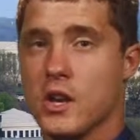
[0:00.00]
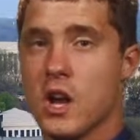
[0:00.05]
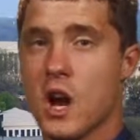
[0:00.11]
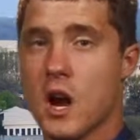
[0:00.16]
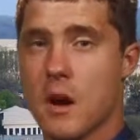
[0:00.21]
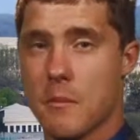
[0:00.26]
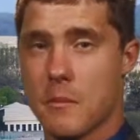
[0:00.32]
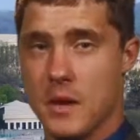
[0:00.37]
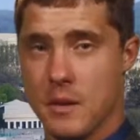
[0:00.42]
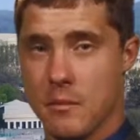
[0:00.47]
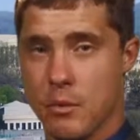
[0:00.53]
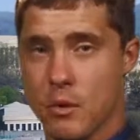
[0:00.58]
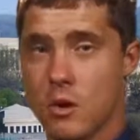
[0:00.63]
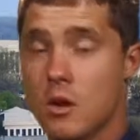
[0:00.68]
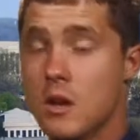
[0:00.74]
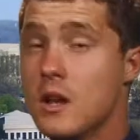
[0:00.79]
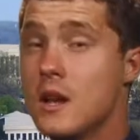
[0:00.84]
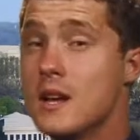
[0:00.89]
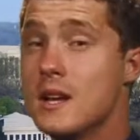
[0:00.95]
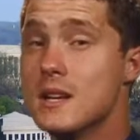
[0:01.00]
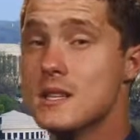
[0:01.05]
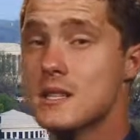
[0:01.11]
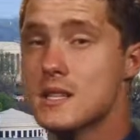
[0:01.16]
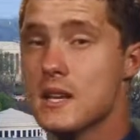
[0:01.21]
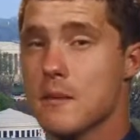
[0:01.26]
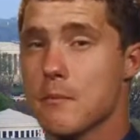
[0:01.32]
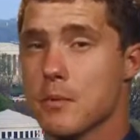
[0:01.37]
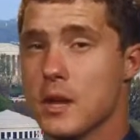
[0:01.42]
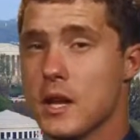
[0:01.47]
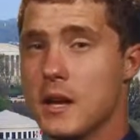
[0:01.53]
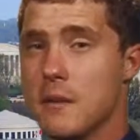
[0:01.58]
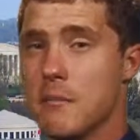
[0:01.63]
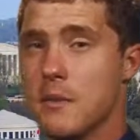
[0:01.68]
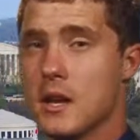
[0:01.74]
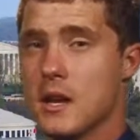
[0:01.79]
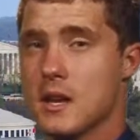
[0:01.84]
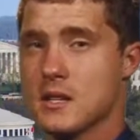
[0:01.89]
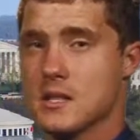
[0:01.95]
young people simply
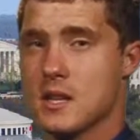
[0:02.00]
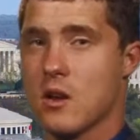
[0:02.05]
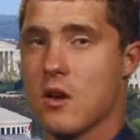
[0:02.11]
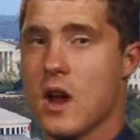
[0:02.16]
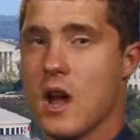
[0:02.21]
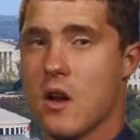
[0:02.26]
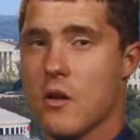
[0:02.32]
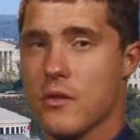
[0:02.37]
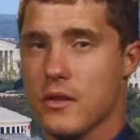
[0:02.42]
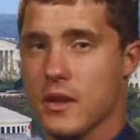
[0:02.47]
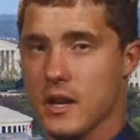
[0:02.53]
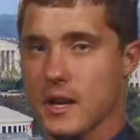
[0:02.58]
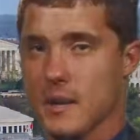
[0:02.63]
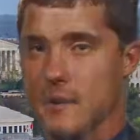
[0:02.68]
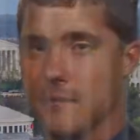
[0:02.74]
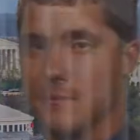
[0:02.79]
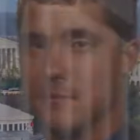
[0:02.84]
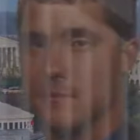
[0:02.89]
because they're healthy.